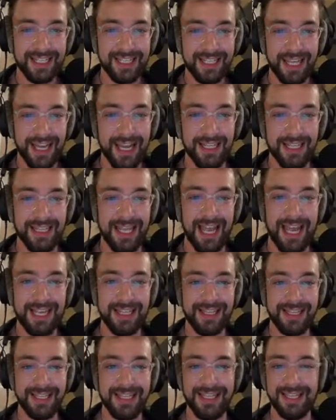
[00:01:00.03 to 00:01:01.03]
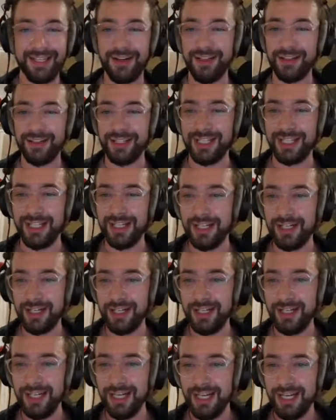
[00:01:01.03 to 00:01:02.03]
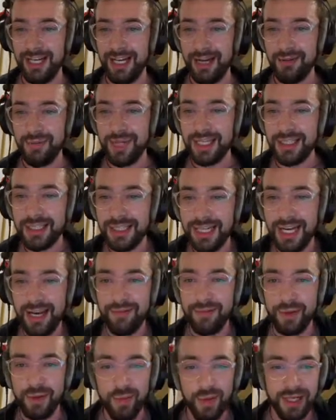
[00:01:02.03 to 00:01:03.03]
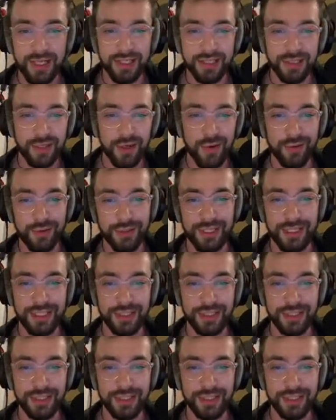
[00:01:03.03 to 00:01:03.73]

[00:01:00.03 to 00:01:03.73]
and Anthony Garza here. I'm guessing everyone is holding a